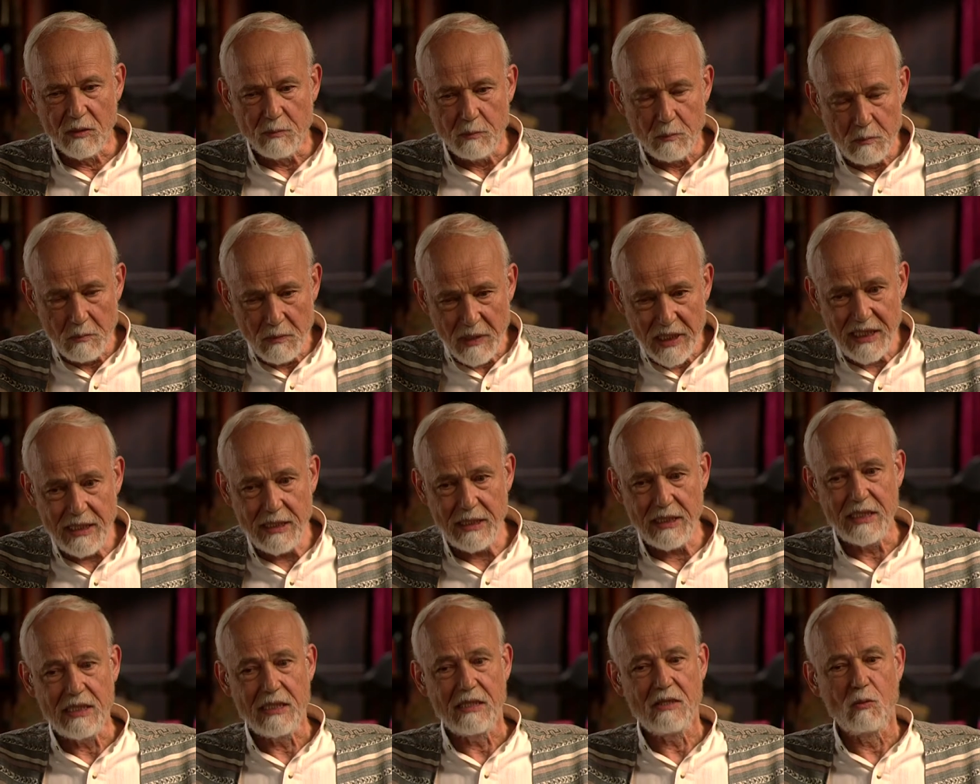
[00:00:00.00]
to
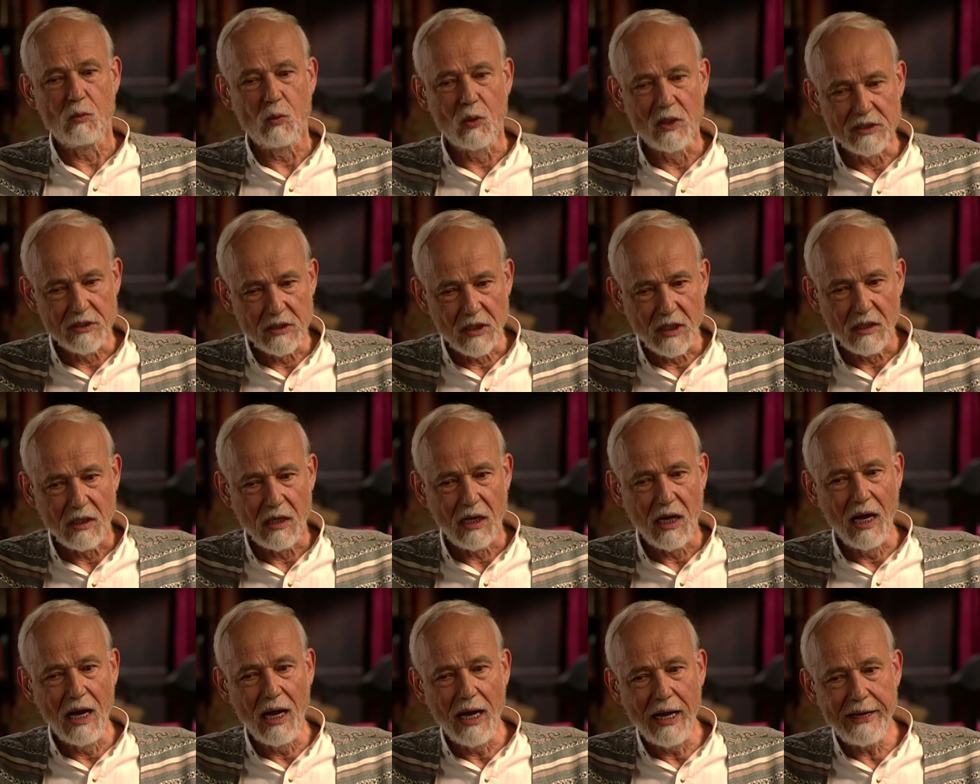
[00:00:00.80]
me was
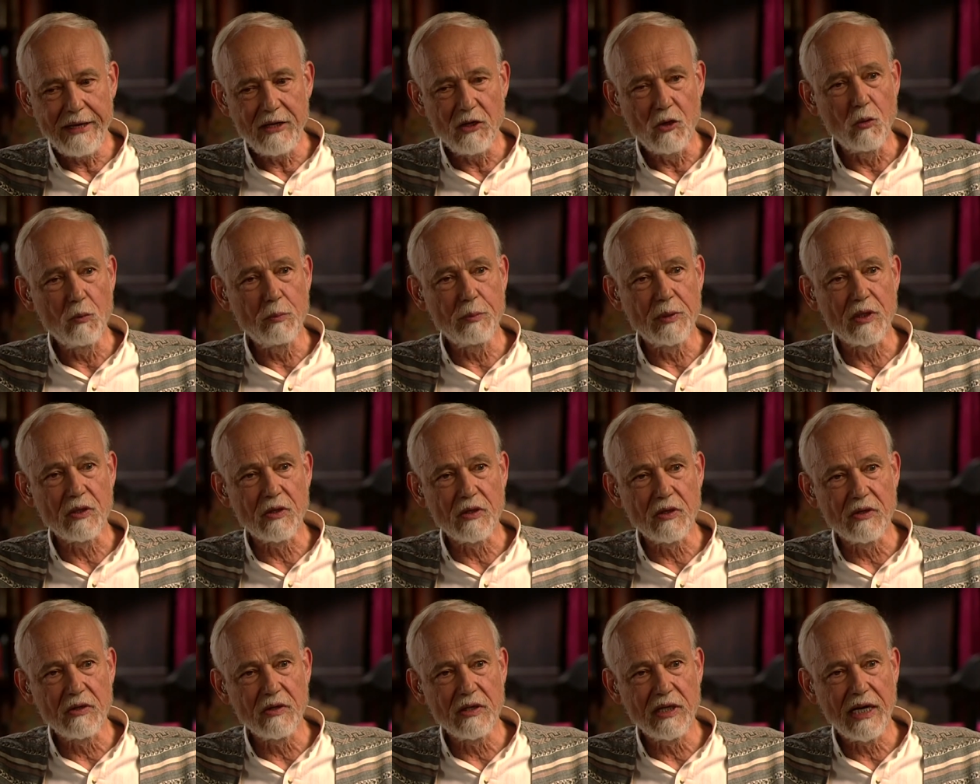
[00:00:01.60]
an eye
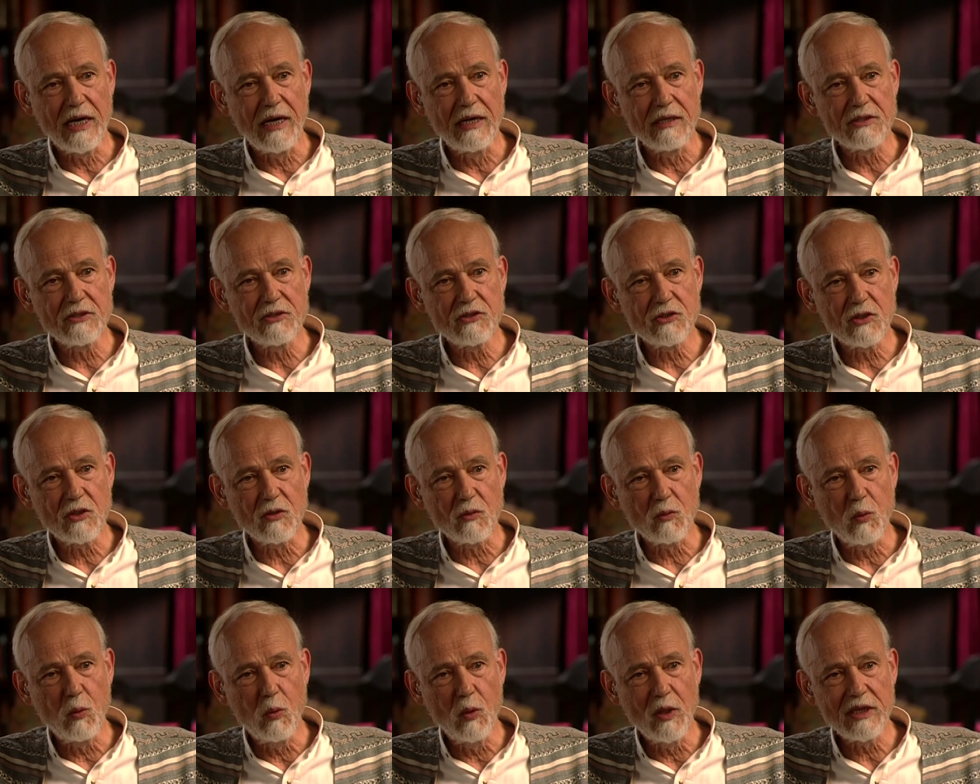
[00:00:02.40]
opener as
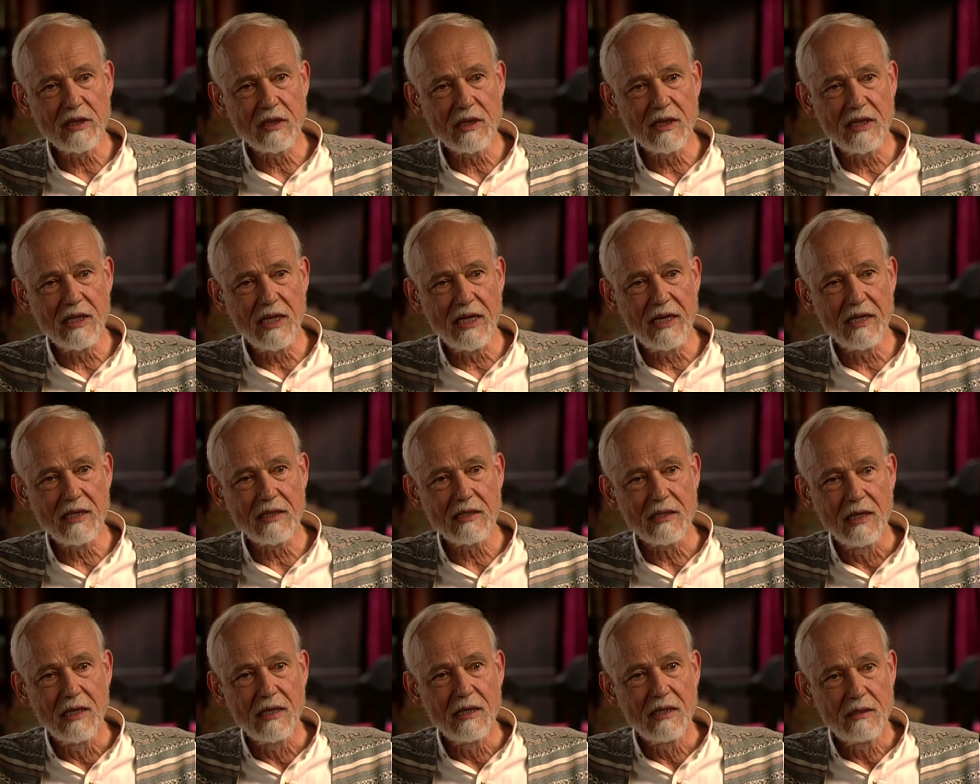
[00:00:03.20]
to what
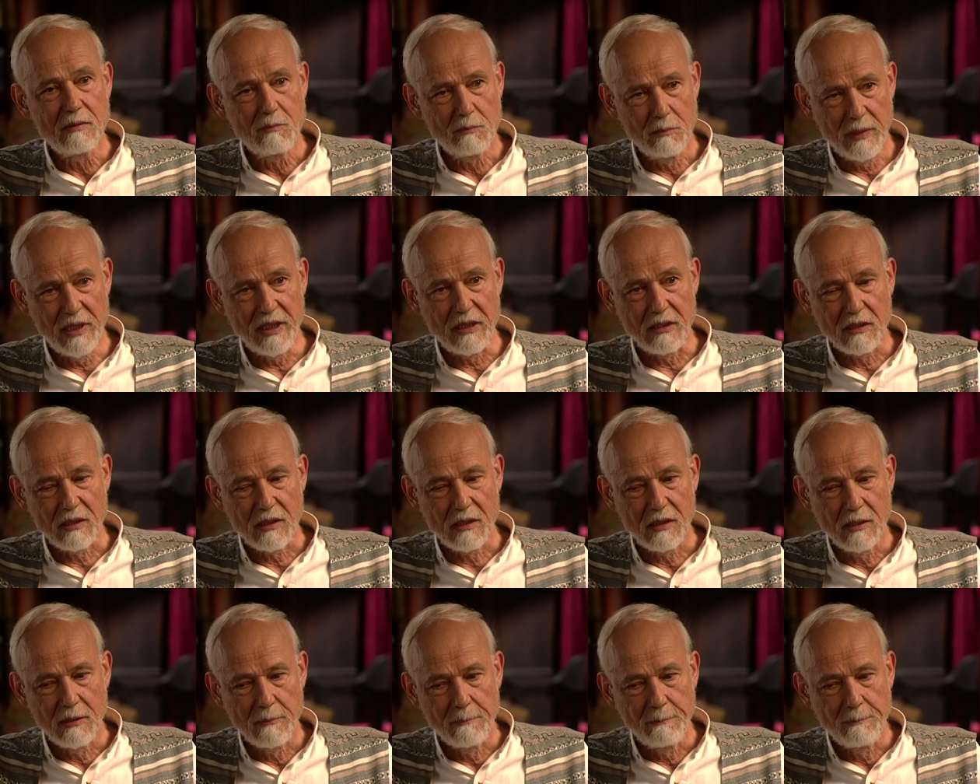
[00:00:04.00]
that meant.